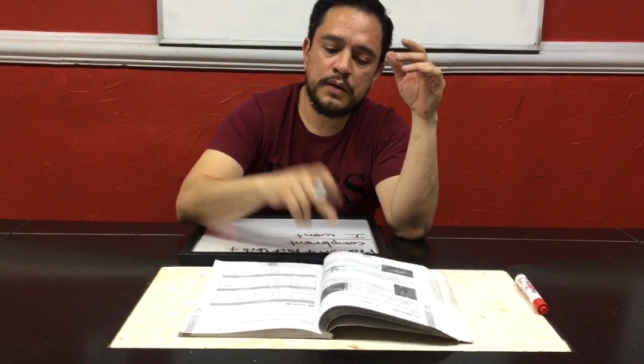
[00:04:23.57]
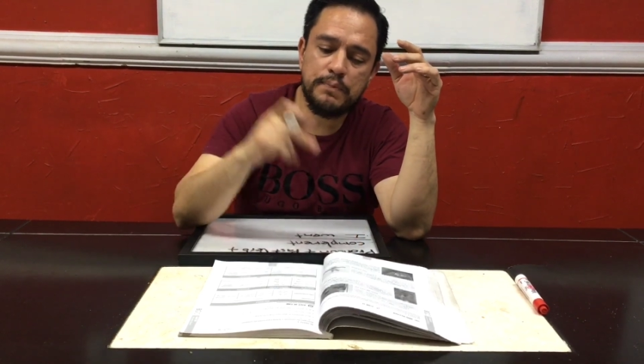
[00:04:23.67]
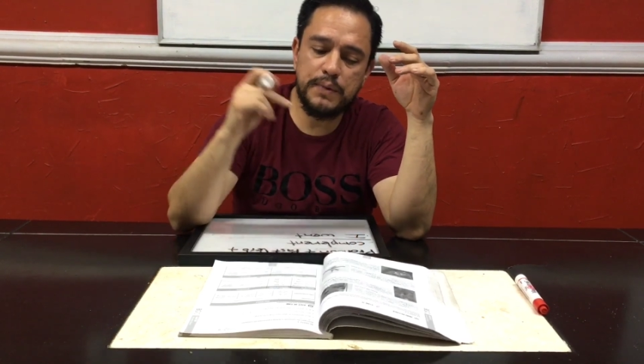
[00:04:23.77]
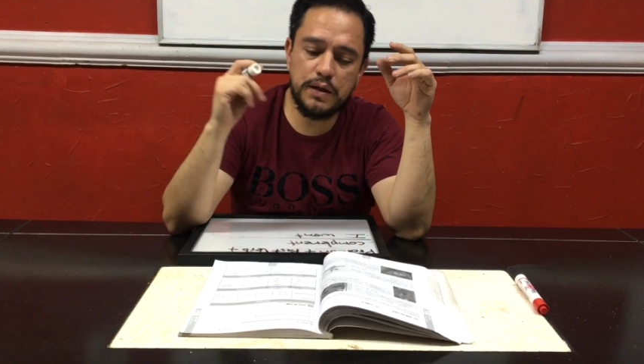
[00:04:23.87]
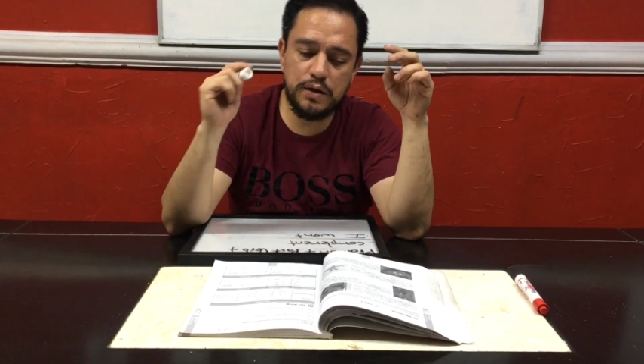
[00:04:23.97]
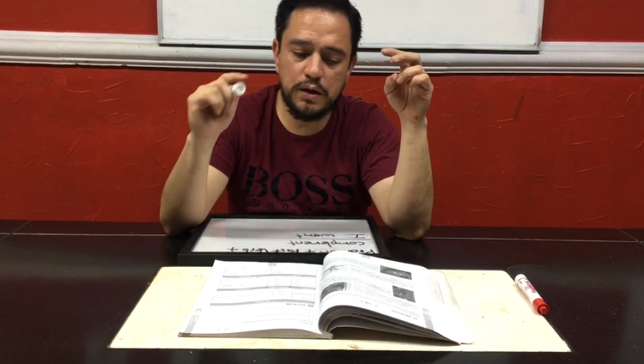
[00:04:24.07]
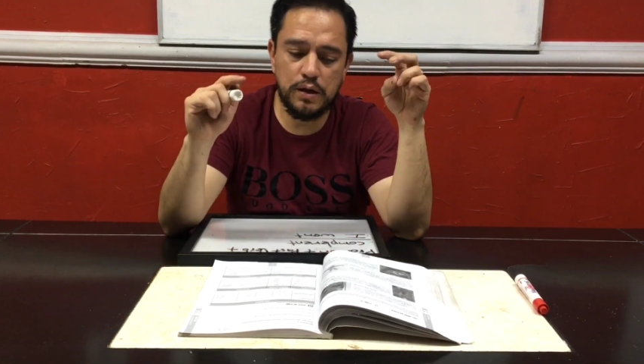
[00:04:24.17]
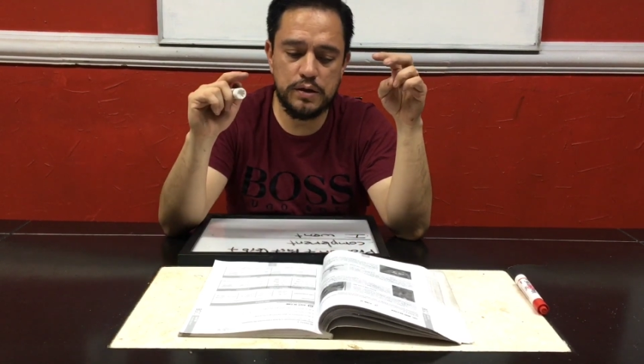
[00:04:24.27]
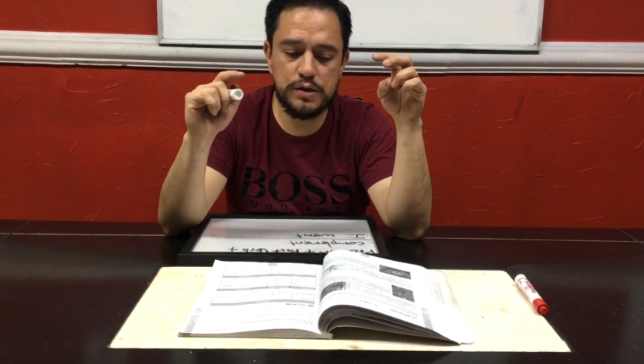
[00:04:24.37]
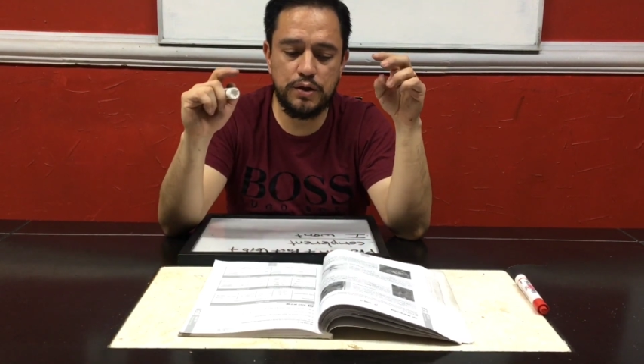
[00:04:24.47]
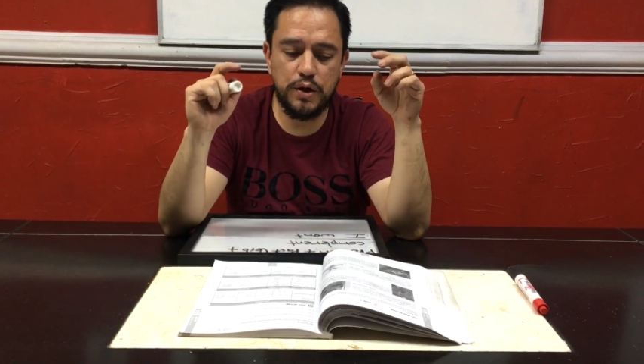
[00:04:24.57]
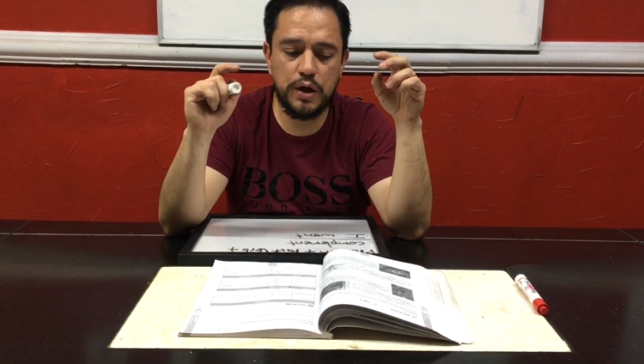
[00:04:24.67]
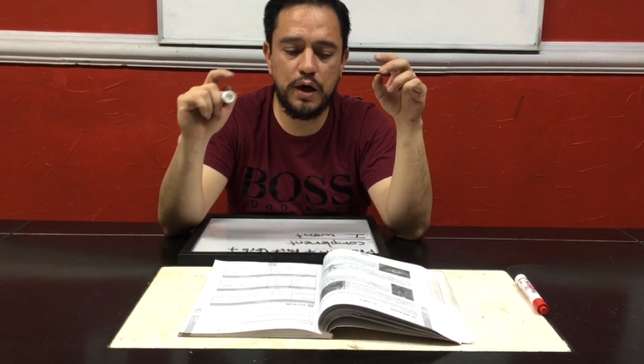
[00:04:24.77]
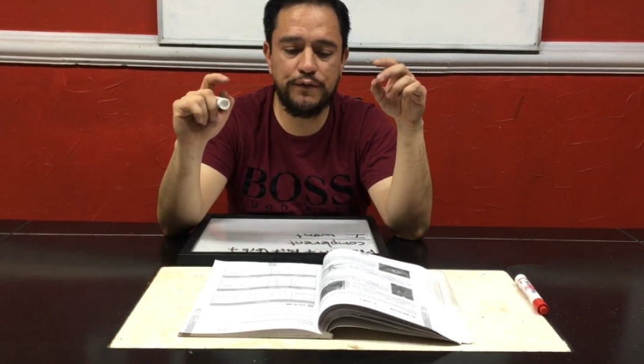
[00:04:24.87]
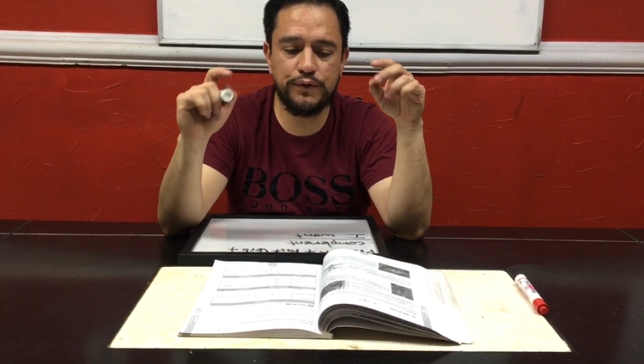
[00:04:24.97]
because you
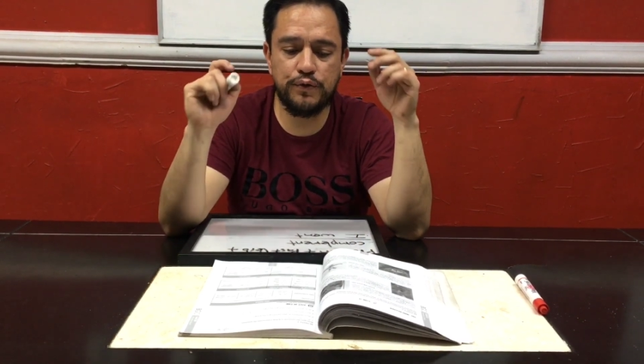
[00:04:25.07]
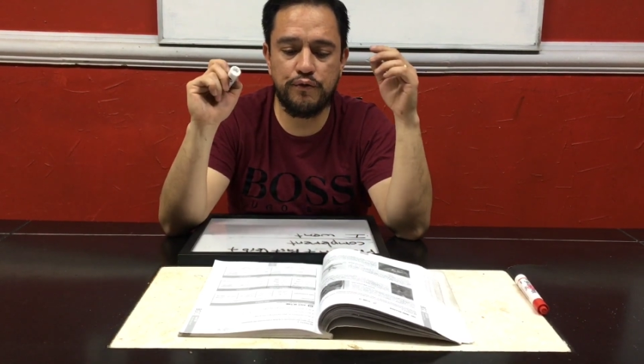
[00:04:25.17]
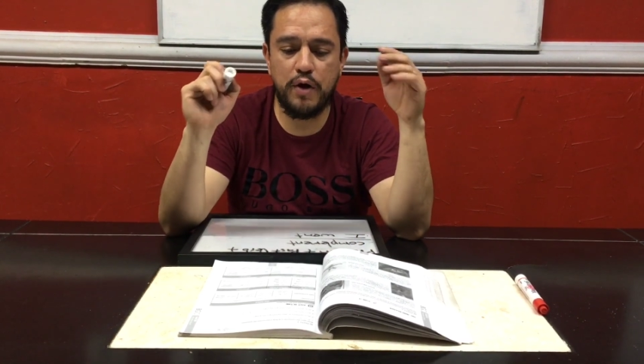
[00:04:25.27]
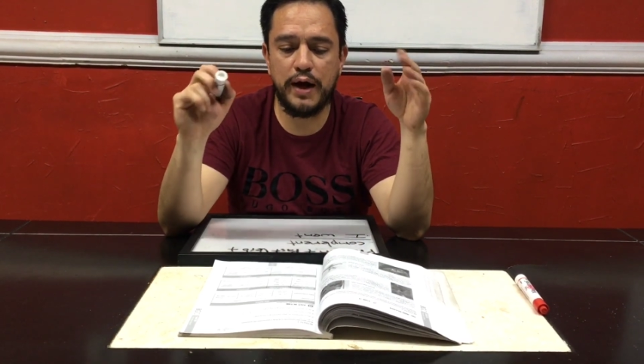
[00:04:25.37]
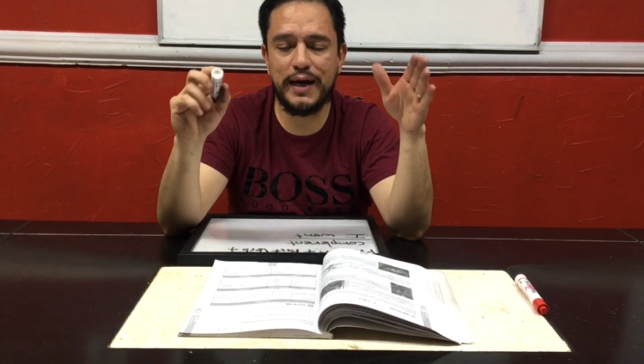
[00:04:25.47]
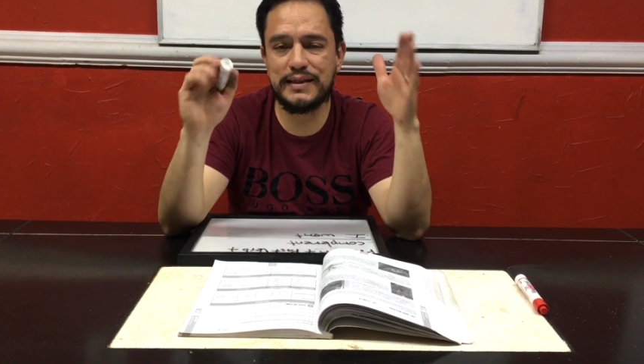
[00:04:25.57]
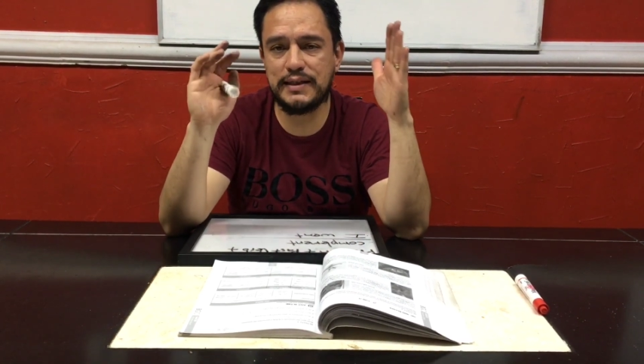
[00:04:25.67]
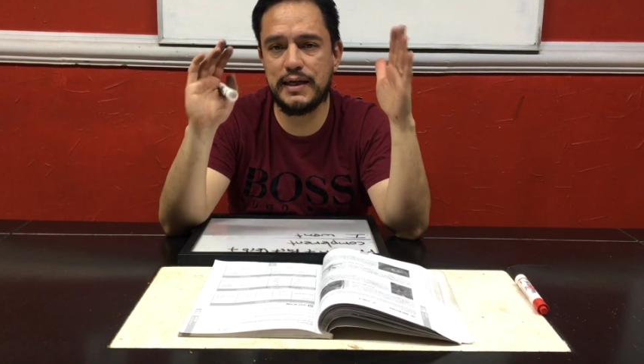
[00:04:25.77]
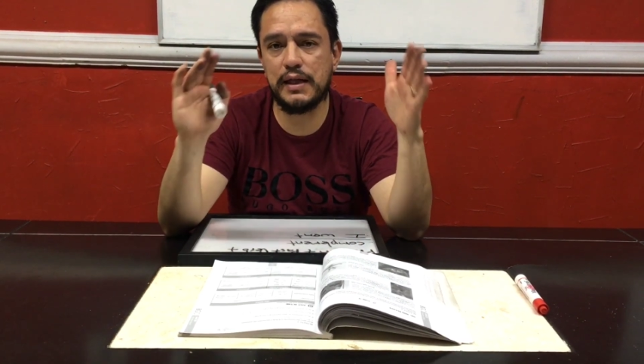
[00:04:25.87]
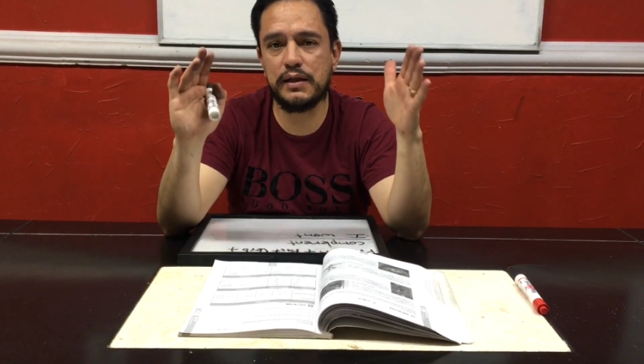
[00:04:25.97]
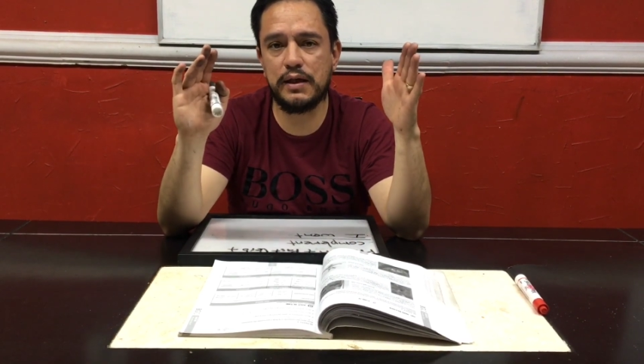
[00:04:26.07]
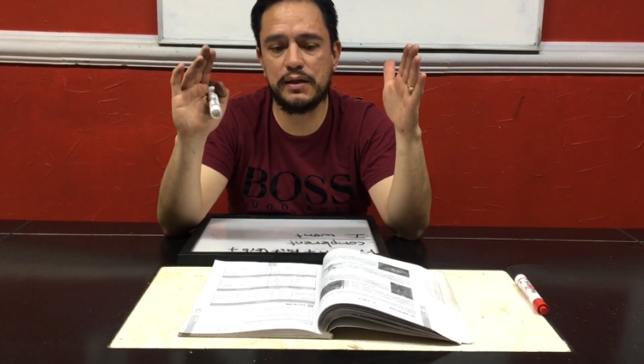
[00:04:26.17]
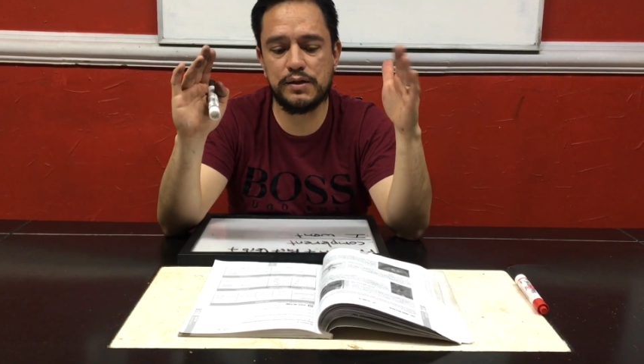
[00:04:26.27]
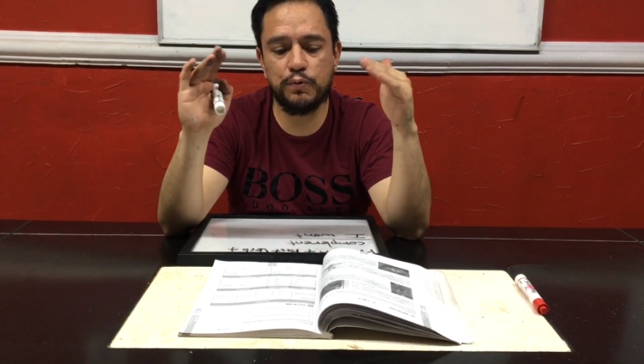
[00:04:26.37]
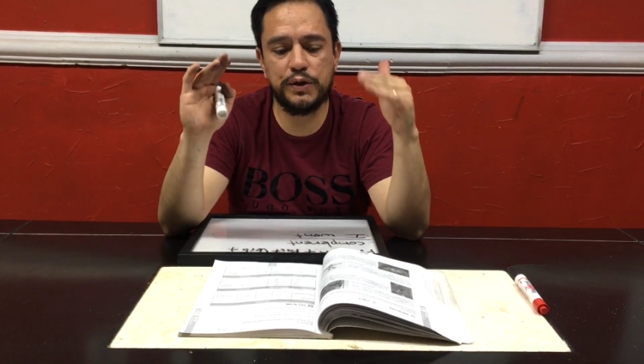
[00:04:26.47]
have to write a
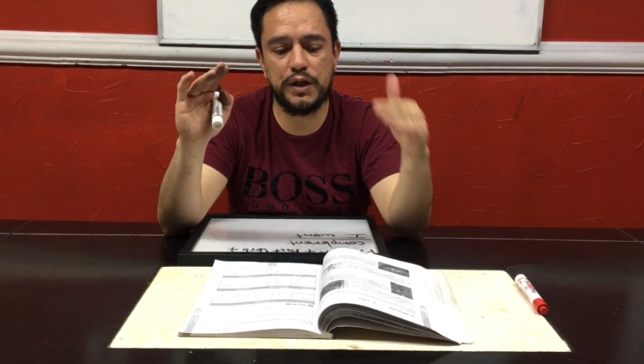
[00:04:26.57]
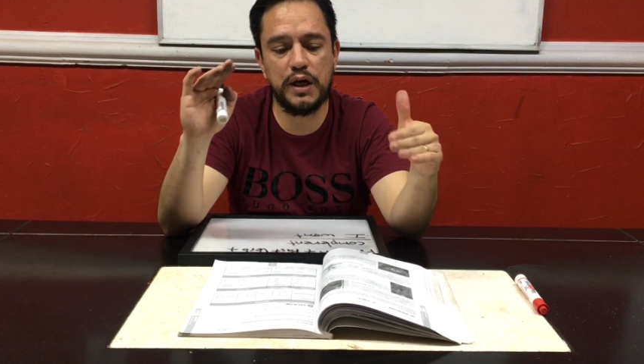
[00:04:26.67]
sentence with